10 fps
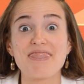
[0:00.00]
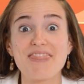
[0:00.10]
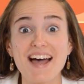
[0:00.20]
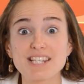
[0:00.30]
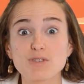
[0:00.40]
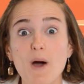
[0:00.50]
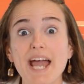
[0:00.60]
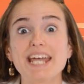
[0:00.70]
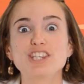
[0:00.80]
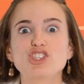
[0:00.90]
and that's
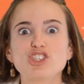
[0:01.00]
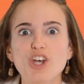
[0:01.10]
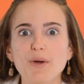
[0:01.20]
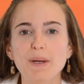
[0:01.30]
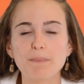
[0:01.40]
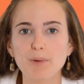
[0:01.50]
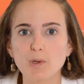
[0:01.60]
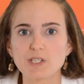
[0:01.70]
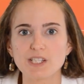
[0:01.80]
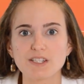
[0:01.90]
why it's so
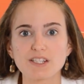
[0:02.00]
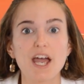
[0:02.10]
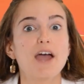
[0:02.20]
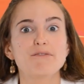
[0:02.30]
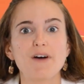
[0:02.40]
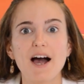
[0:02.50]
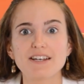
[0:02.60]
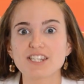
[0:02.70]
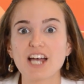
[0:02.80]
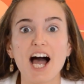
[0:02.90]
important for
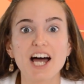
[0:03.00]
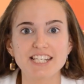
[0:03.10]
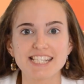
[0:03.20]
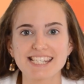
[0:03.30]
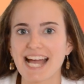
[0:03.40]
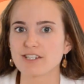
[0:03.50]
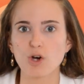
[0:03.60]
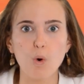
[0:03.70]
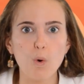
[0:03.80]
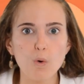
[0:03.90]
us to understand
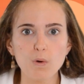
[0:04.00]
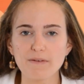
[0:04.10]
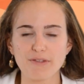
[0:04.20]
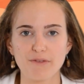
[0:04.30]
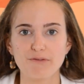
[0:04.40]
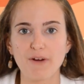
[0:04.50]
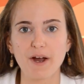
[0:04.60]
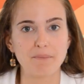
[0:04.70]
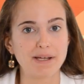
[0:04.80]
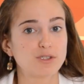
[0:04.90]
all of the
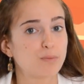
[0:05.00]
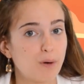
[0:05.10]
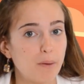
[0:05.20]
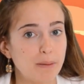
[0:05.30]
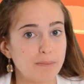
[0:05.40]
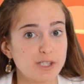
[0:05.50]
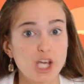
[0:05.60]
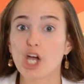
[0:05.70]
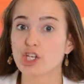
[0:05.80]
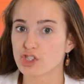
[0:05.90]
environmental problems
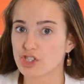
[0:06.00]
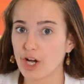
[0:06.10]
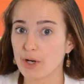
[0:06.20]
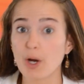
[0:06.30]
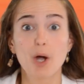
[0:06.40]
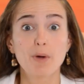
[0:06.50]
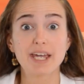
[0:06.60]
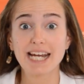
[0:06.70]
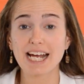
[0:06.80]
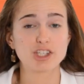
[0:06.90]
so we
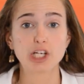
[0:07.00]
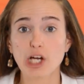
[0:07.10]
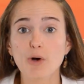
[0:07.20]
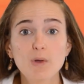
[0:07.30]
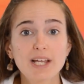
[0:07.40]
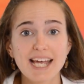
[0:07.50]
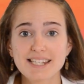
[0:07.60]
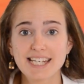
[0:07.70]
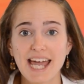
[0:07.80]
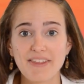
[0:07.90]
can actually all
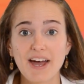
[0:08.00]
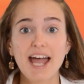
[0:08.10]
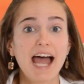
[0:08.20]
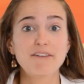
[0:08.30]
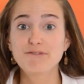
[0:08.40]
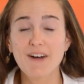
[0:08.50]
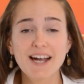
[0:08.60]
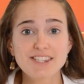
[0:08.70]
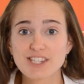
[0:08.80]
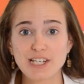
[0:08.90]
get together and
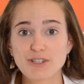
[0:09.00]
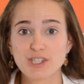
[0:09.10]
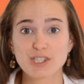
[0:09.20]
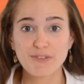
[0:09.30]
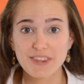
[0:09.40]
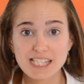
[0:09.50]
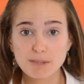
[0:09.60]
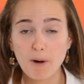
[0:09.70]
find solutions for these